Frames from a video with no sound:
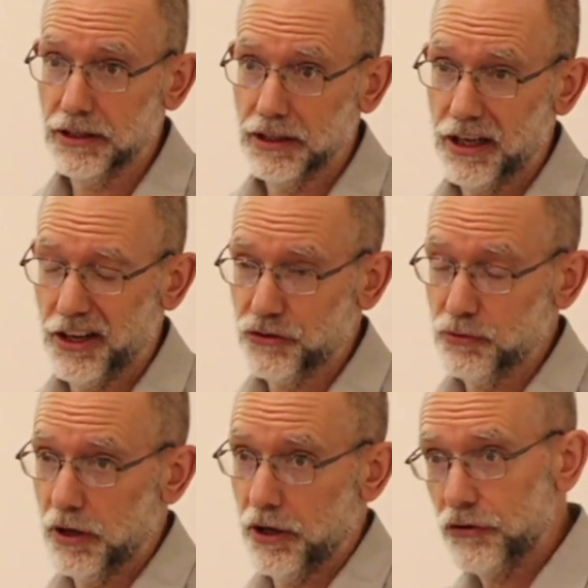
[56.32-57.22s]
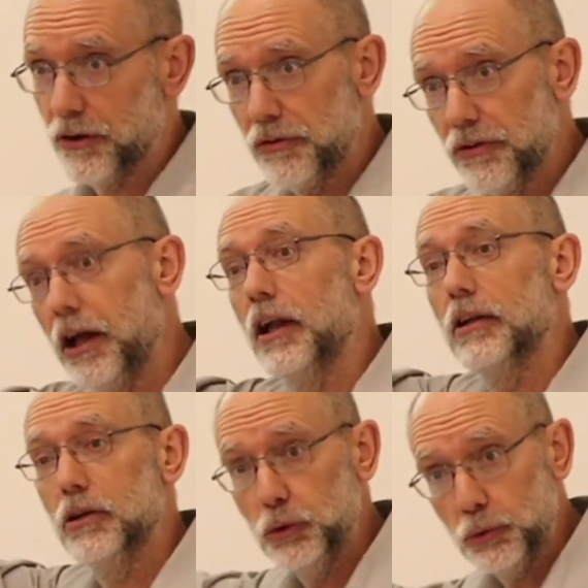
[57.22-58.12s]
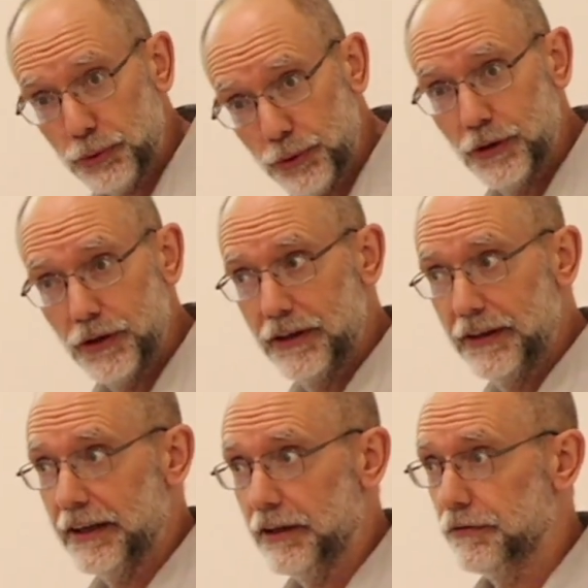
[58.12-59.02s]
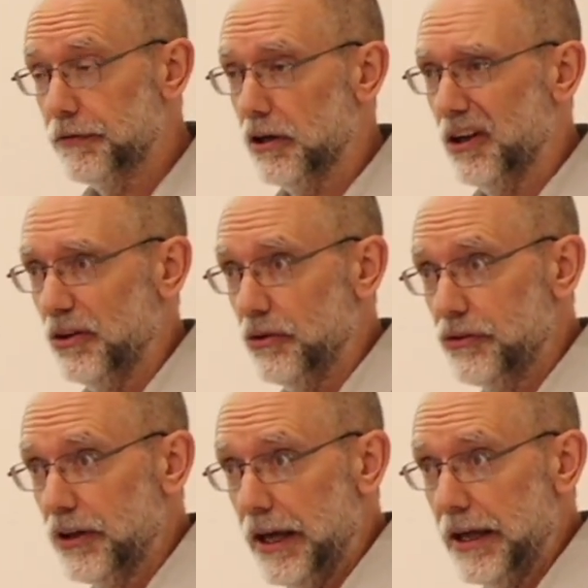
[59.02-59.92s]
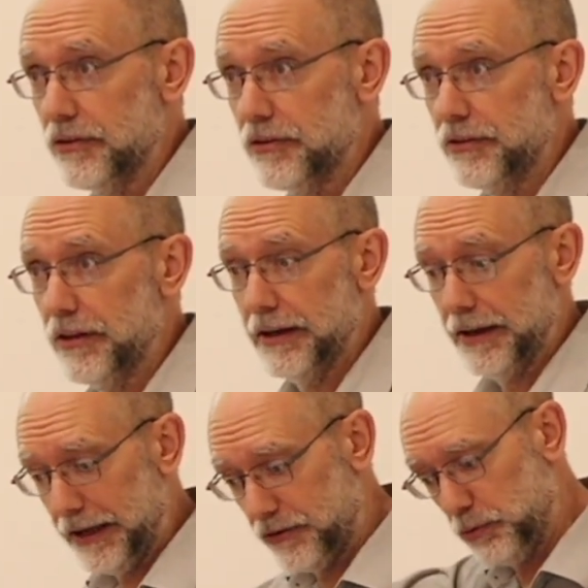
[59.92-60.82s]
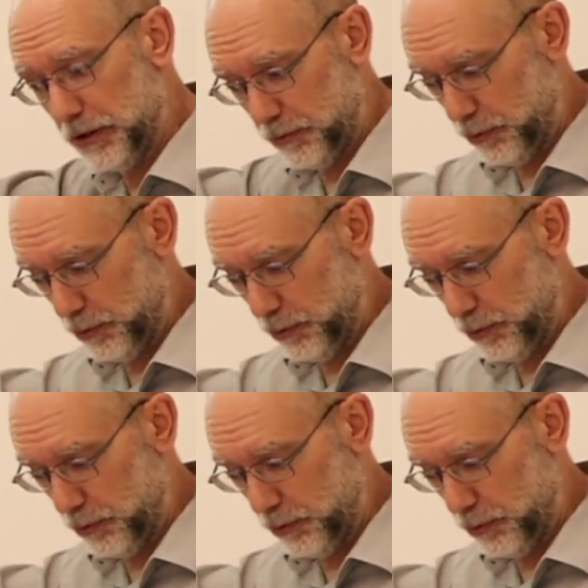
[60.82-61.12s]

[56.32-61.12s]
the last one. So it's a loop. It follows as we